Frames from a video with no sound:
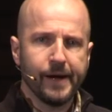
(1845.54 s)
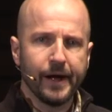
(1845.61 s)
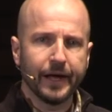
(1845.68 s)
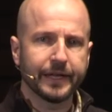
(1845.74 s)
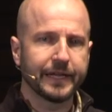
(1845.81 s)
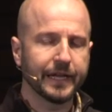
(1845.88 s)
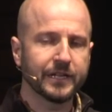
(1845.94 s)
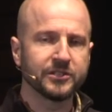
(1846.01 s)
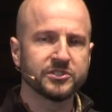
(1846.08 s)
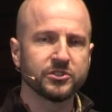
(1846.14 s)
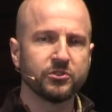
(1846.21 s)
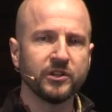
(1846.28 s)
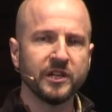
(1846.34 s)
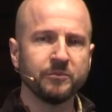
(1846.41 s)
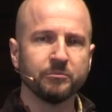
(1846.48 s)
I kick and
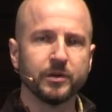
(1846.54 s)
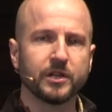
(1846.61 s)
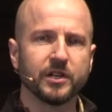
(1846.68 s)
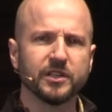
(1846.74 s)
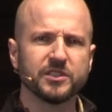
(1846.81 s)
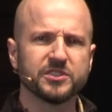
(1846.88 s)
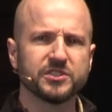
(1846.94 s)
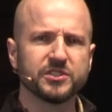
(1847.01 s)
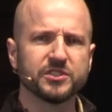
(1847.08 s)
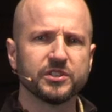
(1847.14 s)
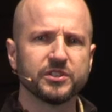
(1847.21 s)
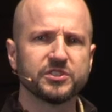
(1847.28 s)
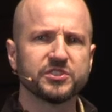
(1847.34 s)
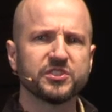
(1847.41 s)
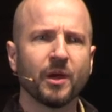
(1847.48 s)
scream because
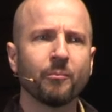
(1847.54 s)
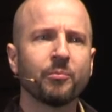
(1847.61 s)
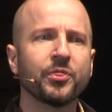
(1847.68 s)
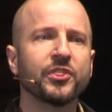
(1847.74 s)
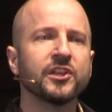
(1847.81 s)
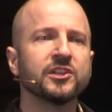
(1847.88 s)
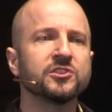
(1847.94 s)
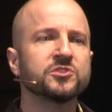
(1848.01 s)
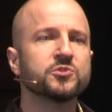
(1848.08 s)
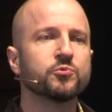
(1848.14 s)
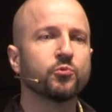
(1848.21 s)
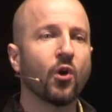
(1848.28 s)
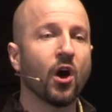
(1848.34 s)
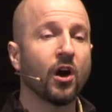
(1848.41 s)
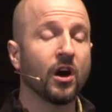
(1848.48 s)
something's
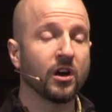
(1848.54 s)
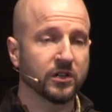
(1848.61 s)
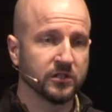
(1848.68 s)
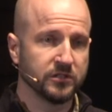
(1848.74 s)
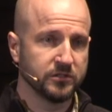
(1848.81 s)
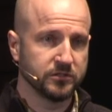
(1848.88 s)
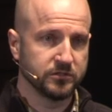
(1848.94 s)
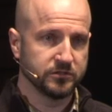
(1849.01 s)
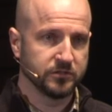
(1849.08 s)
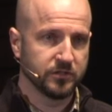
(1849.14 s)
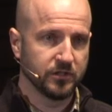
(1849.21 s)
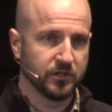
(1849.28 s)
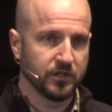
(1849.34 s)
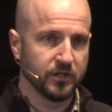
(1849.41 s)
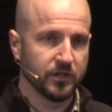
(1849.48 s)
wrong.
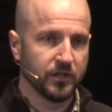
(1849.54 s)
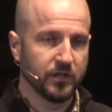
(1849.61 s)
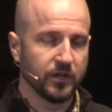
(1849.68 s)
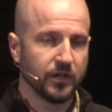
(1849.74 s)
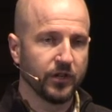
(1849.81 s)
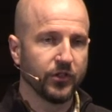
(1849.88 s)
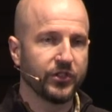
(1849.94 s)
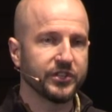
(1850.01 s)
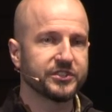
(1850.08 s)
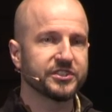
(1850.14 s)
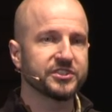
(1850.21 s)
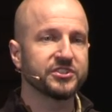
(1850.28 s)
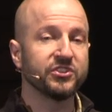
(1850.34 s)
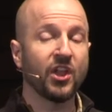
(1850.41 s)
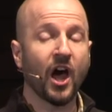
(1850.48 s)
This
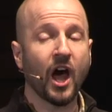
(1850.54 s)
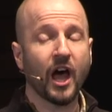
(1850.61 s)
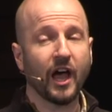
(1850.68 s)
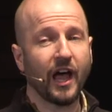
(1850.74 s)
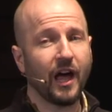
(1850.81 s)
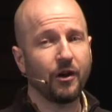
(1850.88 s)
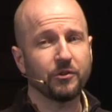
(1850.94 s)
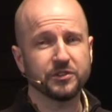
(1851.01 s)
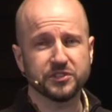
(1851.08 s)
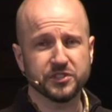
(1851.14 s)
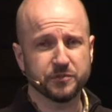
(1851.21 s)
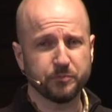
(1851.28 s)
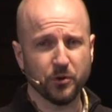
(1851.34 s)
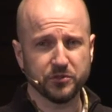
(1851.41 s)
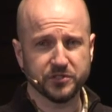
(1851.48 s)
is not how it's
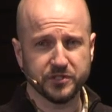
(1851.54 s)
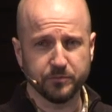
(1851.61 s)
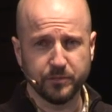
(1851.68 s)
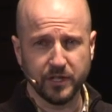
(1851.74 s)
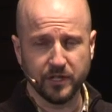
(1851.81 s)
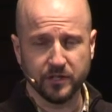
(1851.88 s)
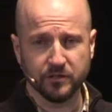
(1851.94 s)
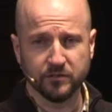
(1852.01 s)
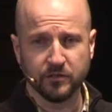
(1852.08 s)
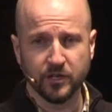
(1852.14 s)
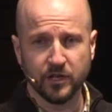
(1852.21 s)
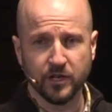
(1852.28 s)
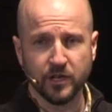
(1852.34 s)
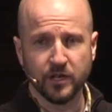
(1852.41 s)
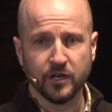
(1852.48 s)
supposed to be.
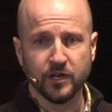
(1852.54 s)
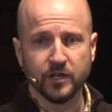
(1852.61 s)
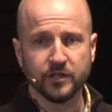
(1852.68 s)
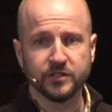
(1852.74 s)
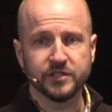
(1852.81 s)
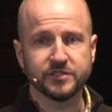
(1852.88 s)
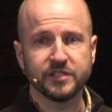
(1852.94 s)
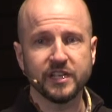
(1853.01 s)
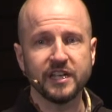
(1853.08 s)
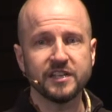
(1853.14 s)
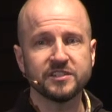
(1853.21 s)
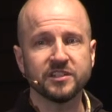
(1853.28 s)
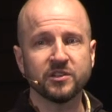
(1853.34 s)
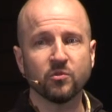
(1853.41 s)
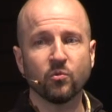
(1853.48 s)
This
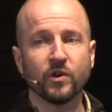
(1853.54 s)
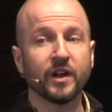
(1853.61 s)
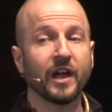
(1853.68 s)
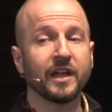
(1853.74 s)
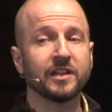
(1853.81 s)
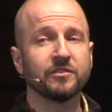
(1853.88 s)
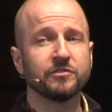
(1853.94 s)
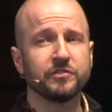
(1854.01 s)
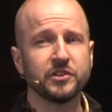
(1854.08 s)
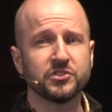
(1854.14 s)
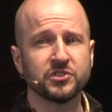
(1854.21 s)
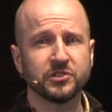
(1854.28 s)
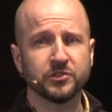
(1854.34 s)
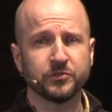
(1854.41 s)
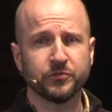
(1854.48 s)
isn't what I
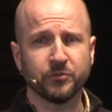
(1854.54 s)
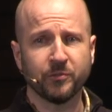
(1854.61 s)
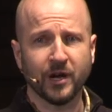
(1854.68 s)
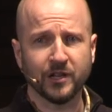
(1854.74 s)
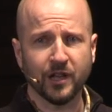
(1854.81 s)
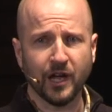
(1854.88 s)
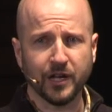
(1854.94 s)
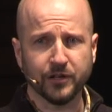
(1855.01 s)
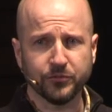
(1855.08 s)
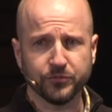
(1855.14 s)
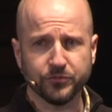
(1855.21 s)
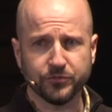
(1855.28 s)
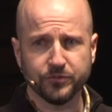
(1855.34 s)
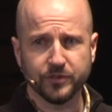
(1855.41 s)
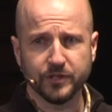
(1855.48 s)
envisioned for my
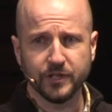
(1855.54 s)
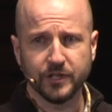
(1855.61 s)
life.